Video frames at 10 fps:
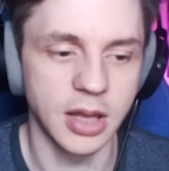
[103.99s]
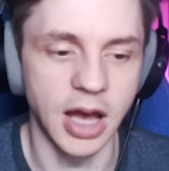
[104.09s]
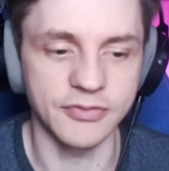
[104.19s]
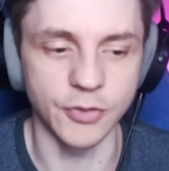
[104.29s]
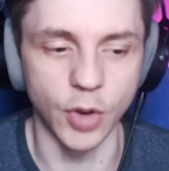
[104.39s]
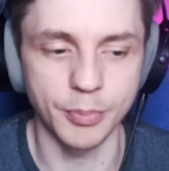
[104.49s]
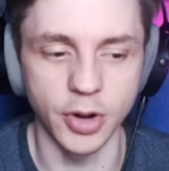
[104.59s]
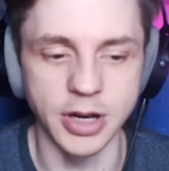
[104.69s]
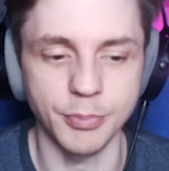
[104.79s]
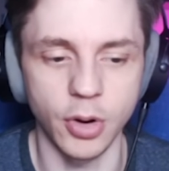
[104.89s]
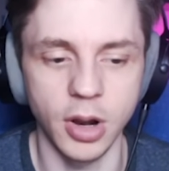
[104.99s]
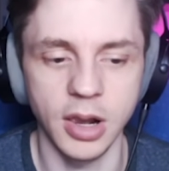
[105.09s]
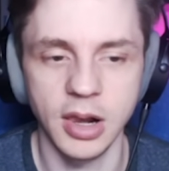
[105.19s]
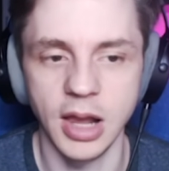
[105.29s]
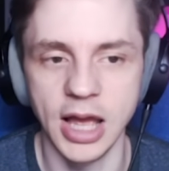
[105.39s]
after 1 point in
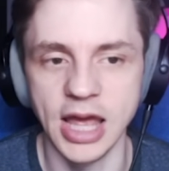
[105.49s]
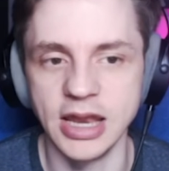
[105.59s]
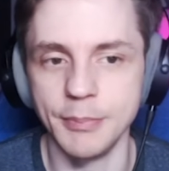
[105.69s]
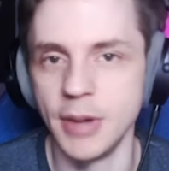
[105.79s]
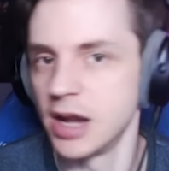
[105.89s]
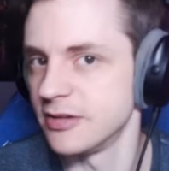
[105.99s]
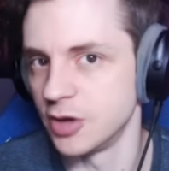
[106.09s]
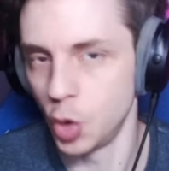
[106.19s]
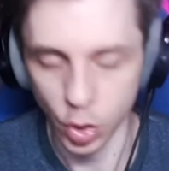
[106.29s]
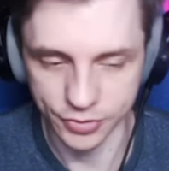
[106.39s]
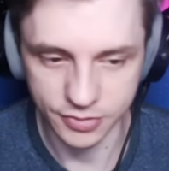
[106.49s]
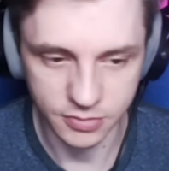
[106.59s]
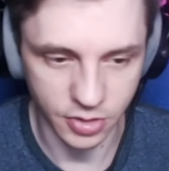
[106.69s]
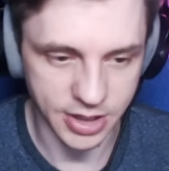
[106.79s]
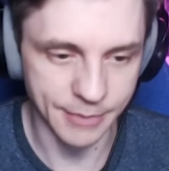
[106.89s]
ball, I end up maxing ult,
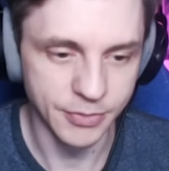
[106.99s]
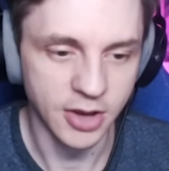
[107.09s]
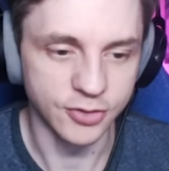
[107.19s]
okay?